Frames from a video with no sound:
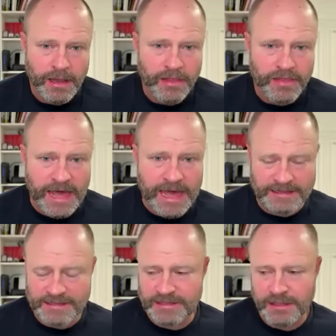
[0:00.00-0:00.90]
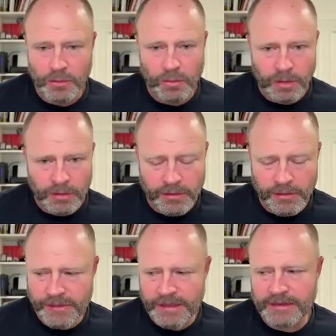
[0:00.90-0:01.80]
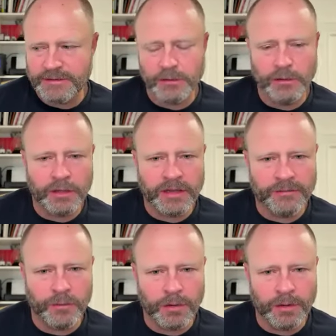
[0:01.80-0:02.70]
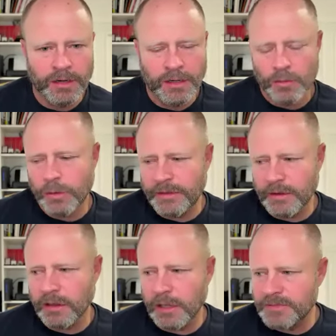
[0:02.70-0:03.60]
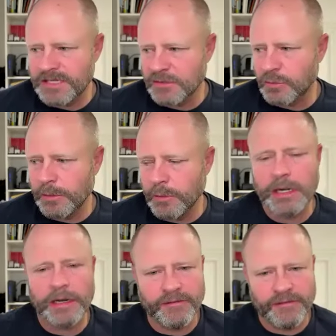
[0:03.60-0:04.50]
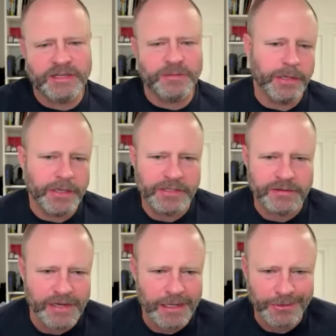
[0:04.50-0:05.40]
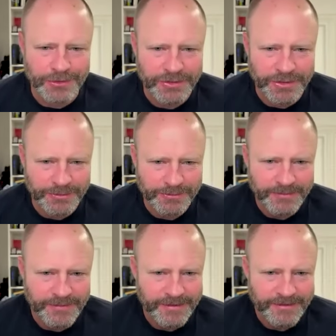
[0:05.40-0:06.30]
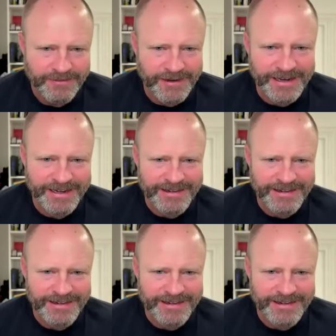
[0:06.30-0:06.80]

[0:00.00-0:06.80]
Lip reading: That's the things they're looking for when their club says, we want to invest millions of dollars in you, right?